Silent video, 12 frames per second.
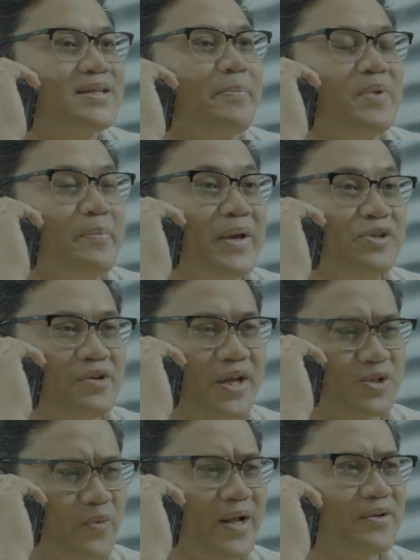supplementary
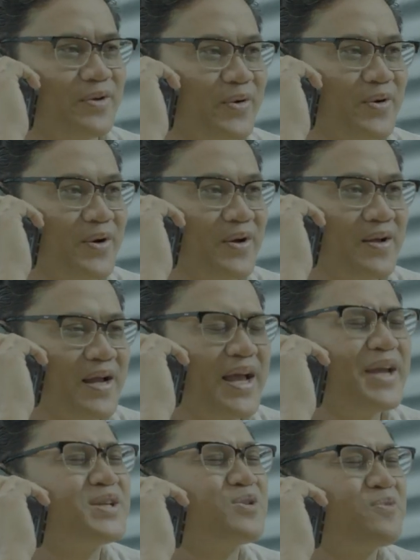as well, you know.
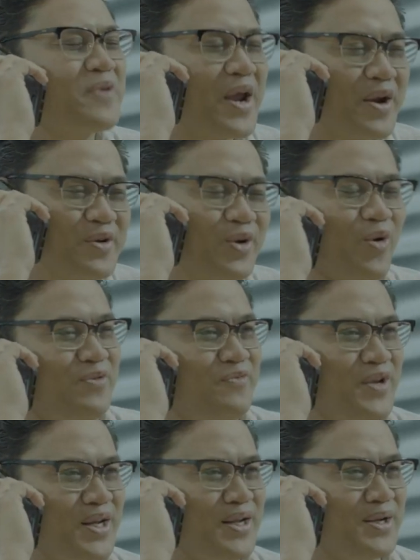It's very
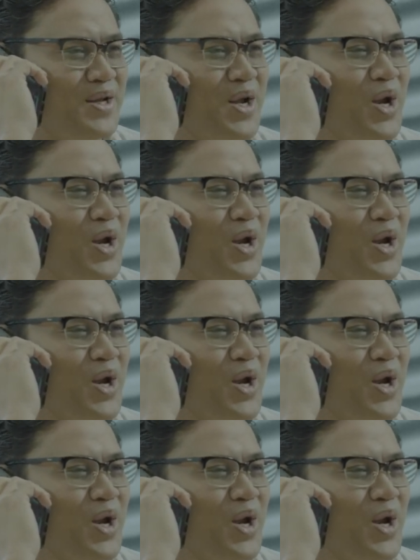convenient.